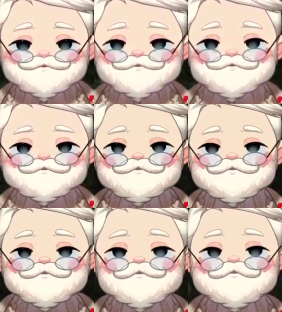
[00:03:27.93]

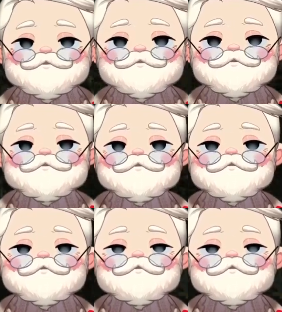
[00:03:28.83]
Nothing is said.